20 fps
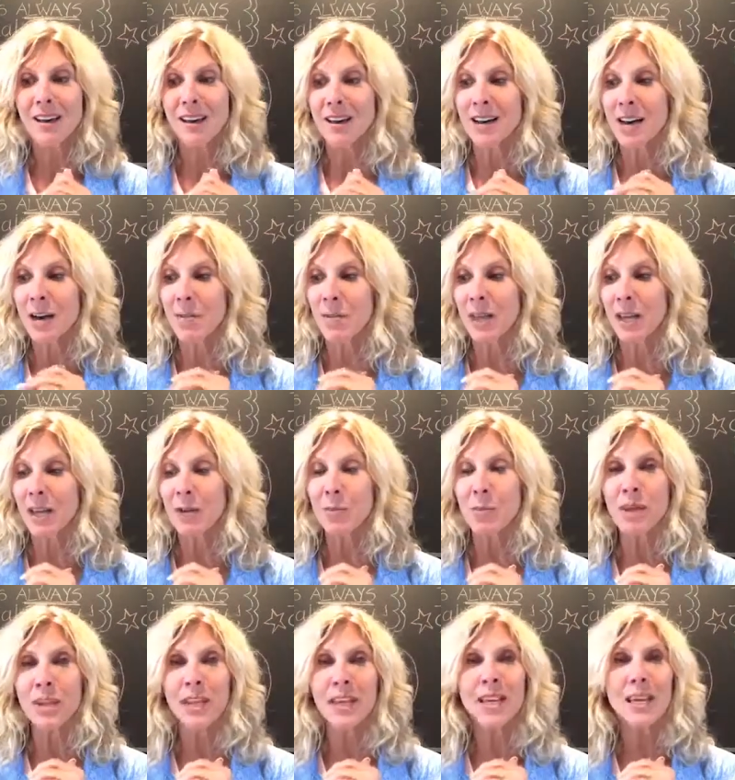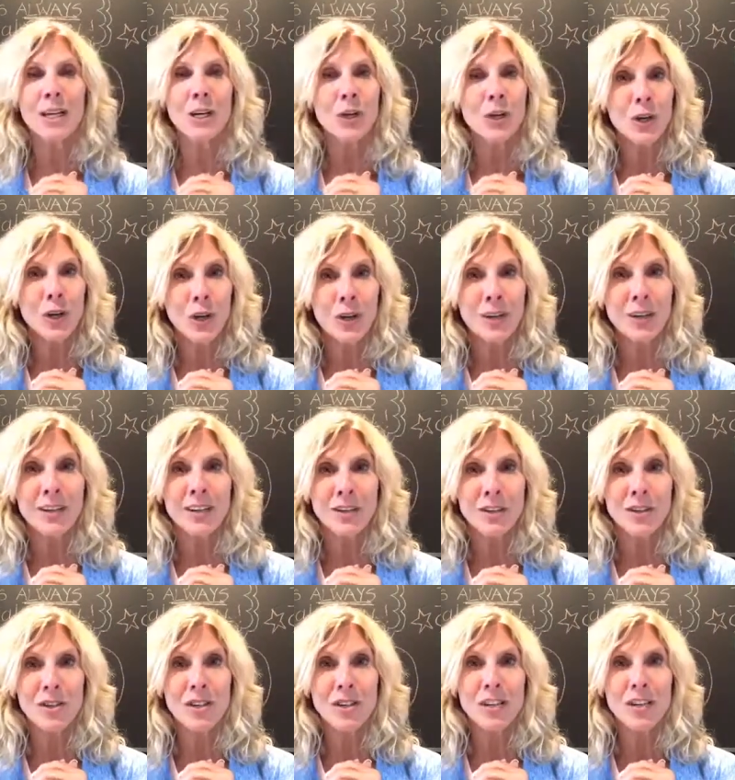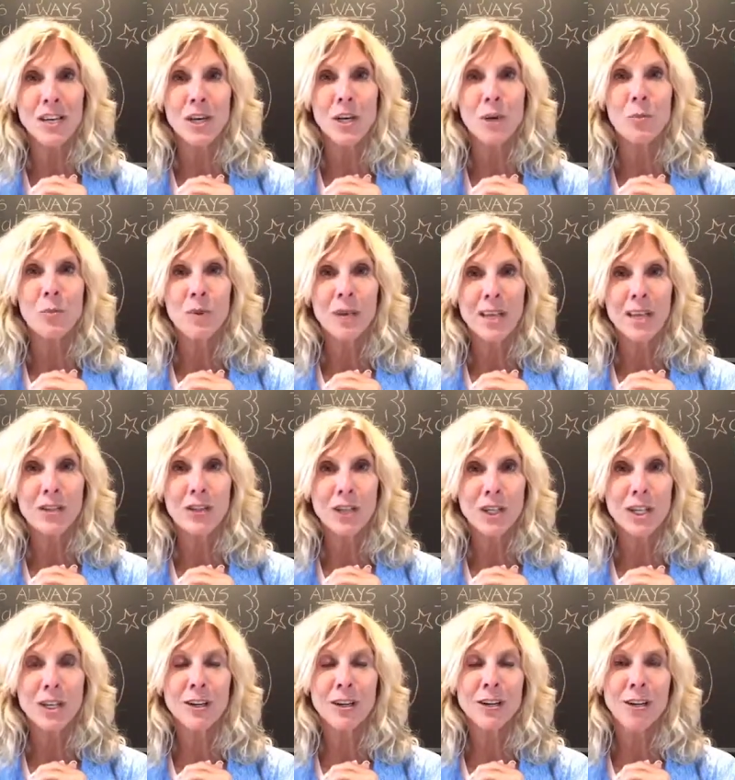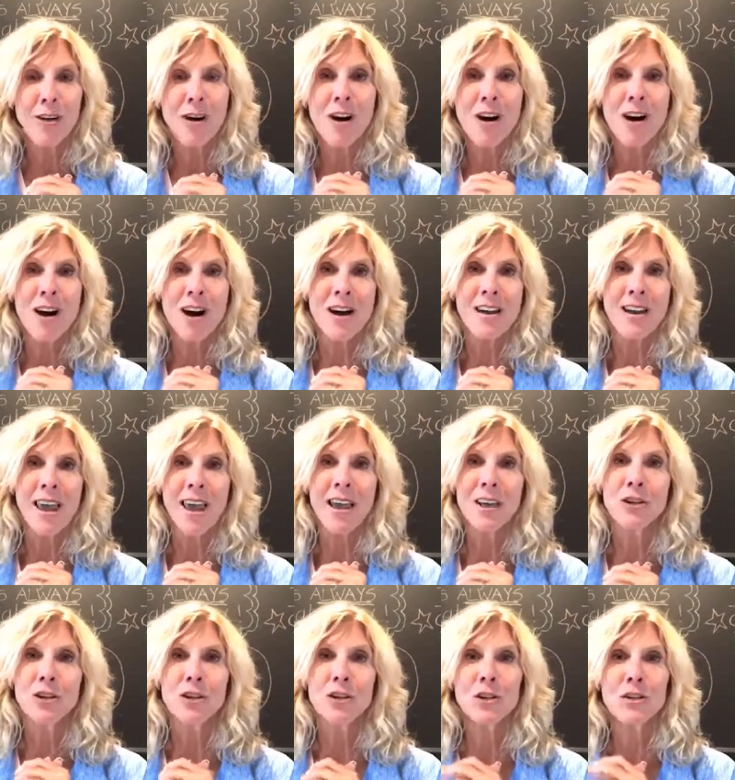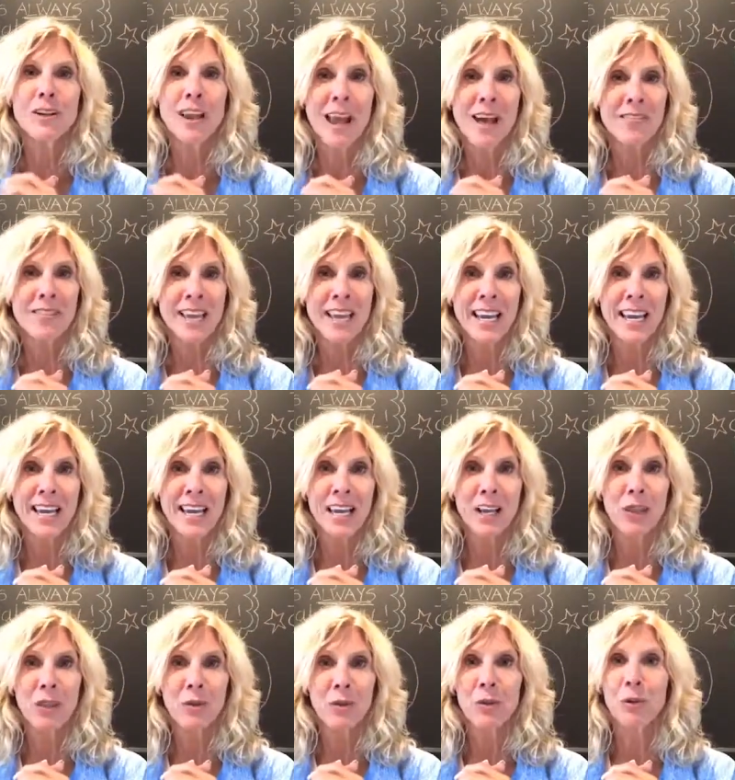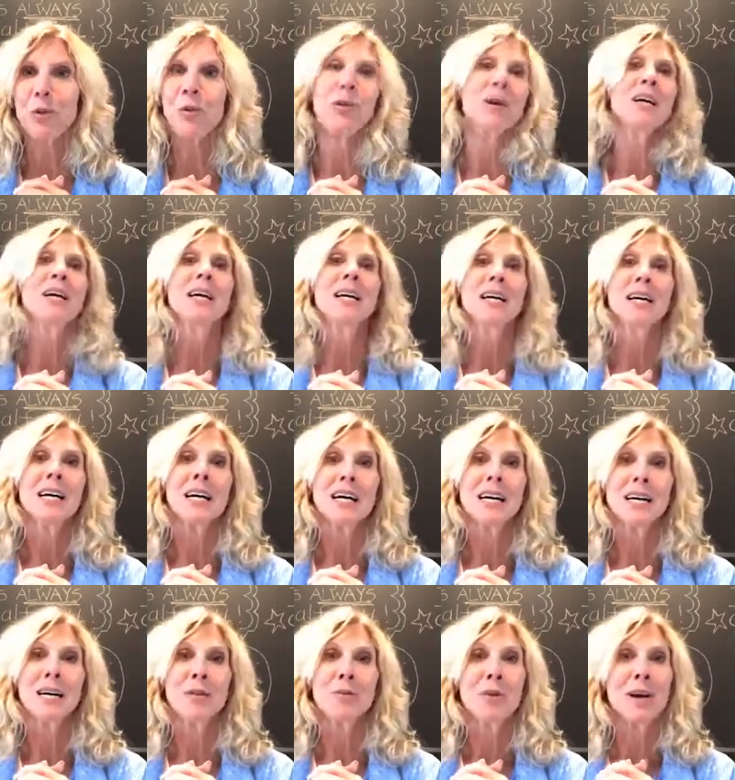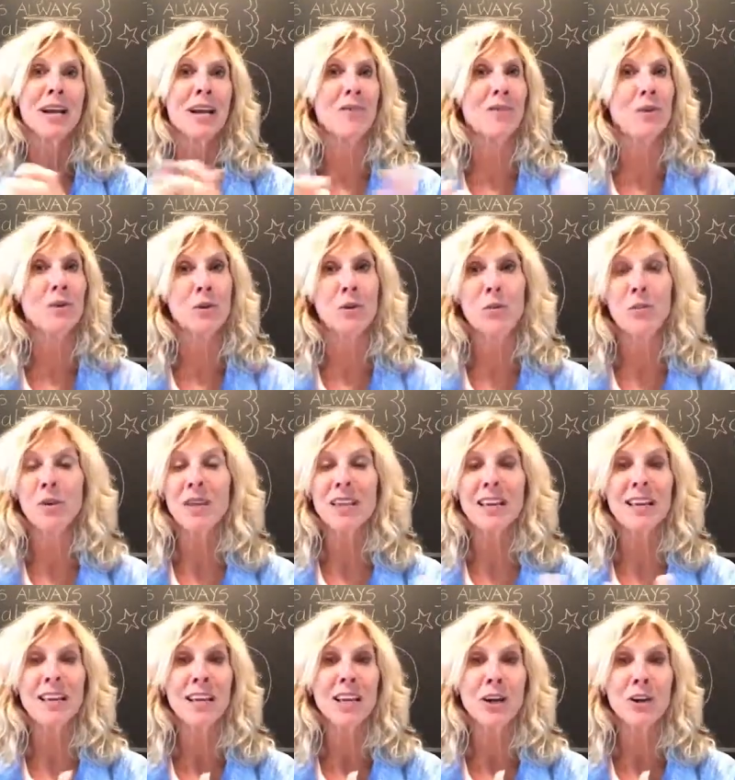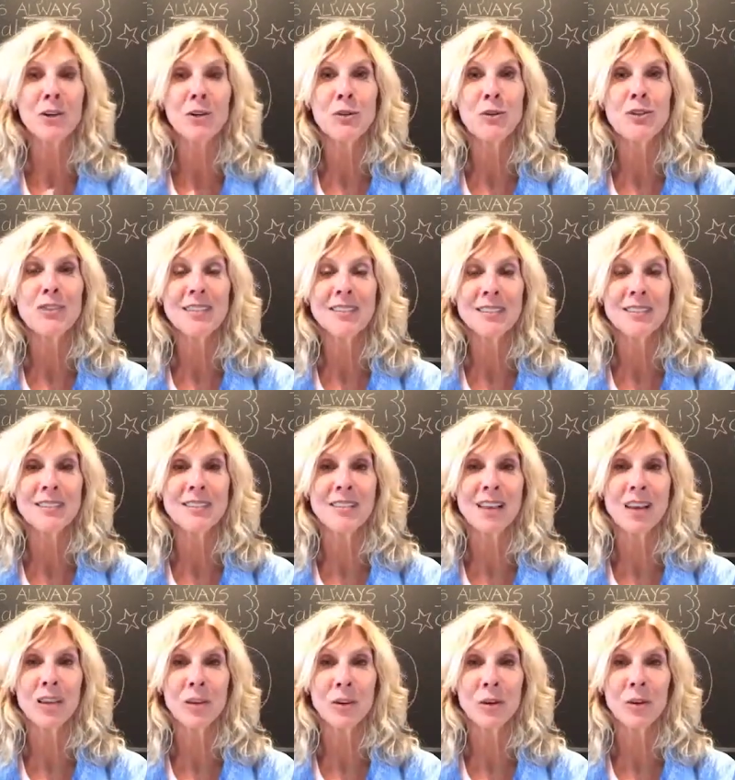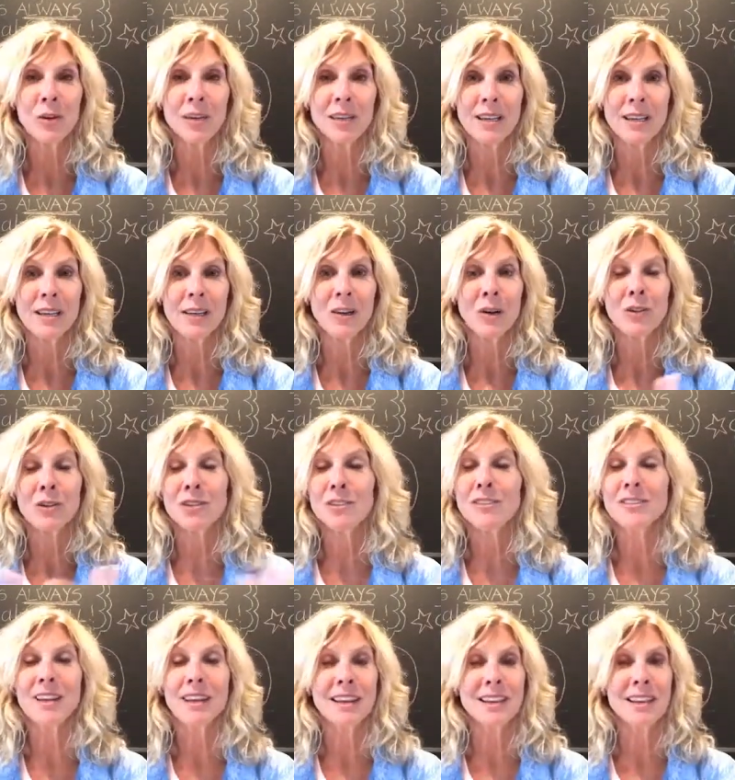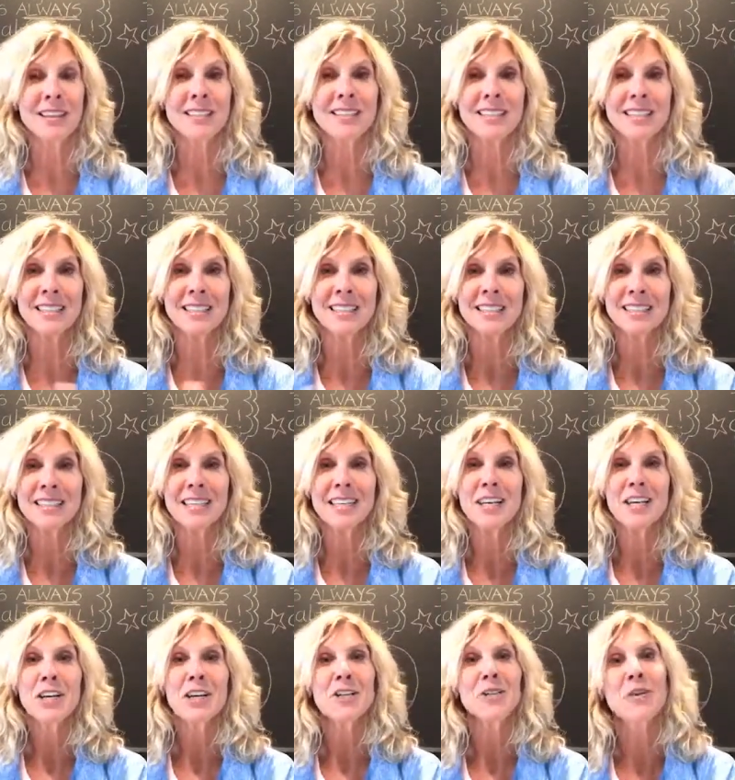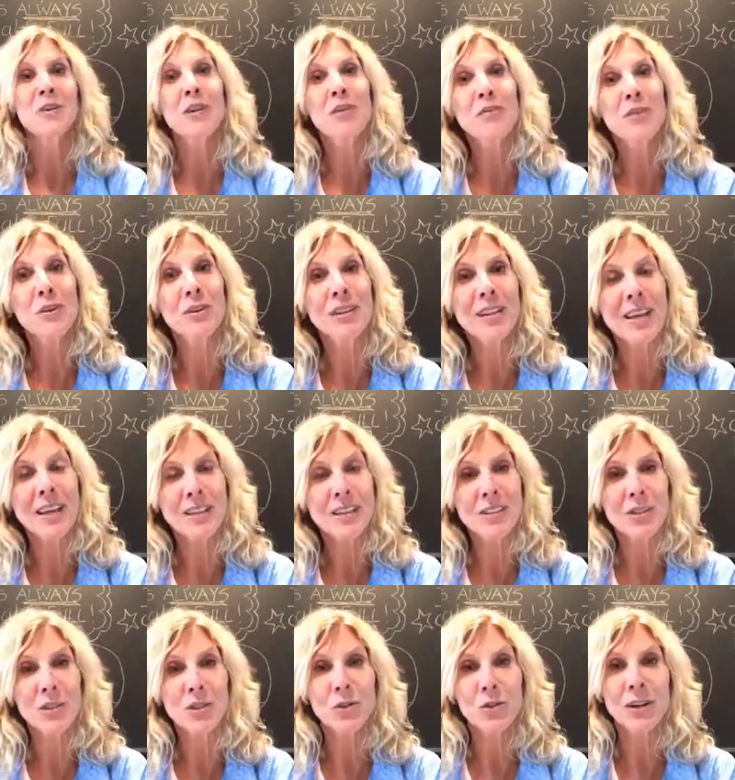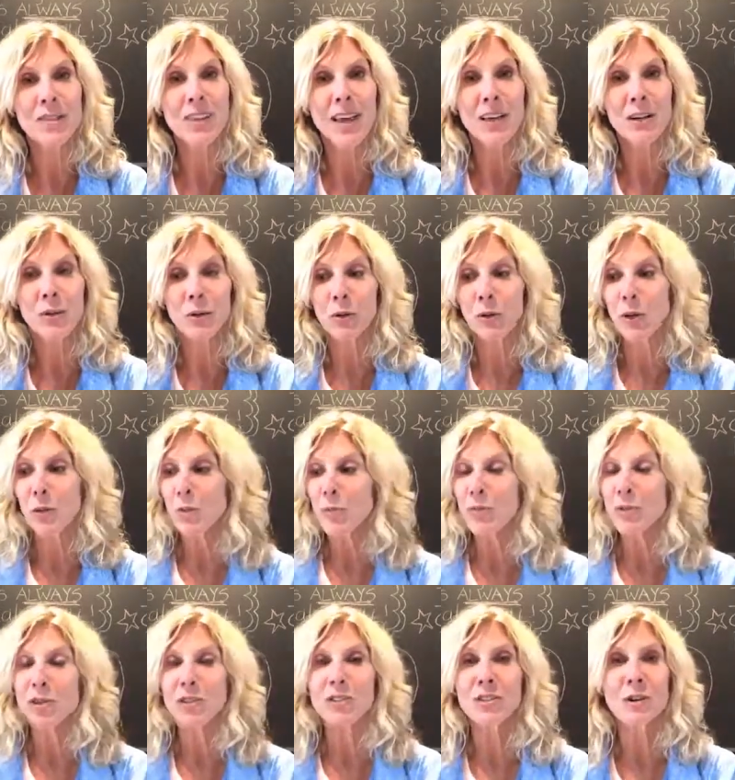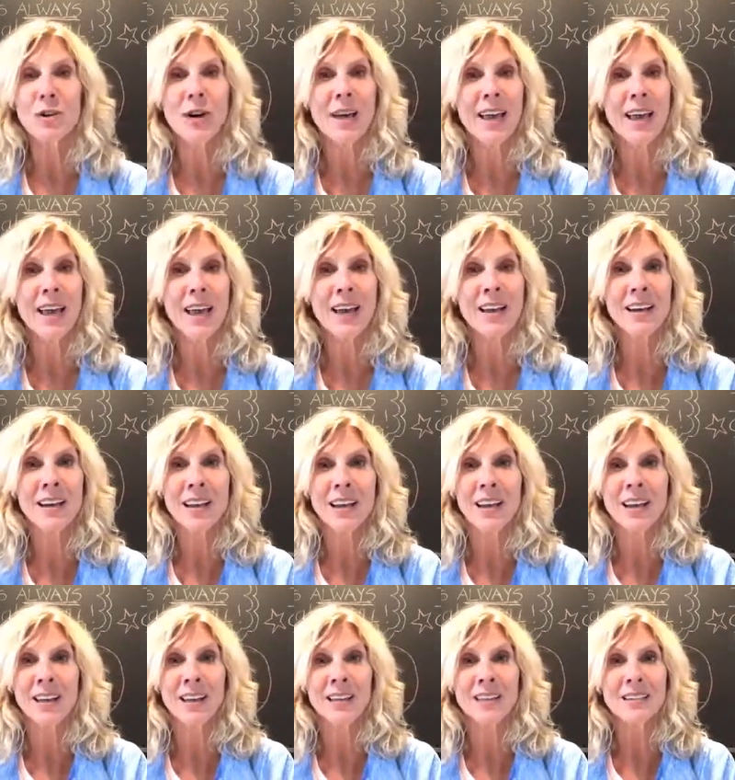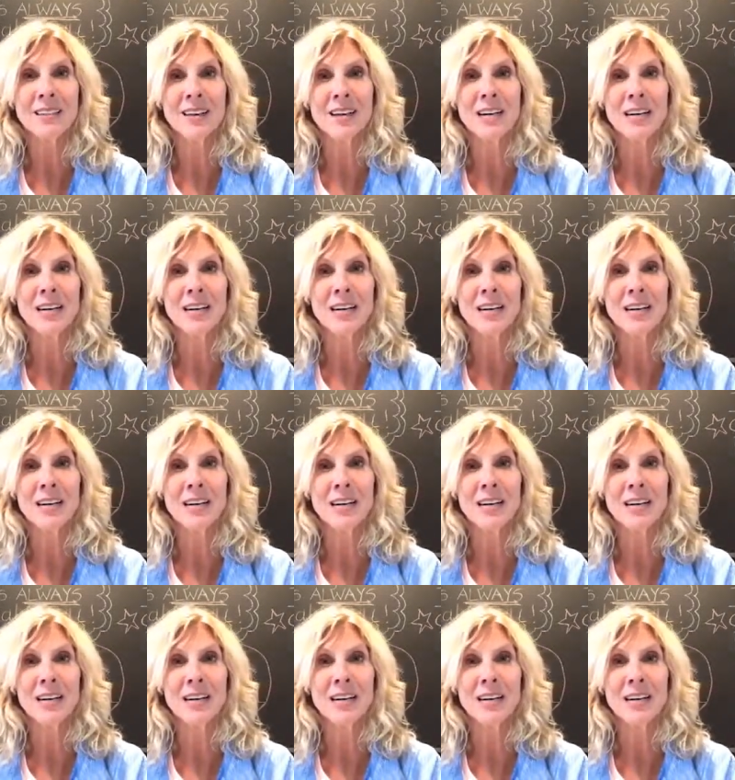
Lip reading: and be encouraged, be cheered on as you're navigating through whatever new beginning or new season that you're in, or just any season. So if you'd like to join that group, just go ahead and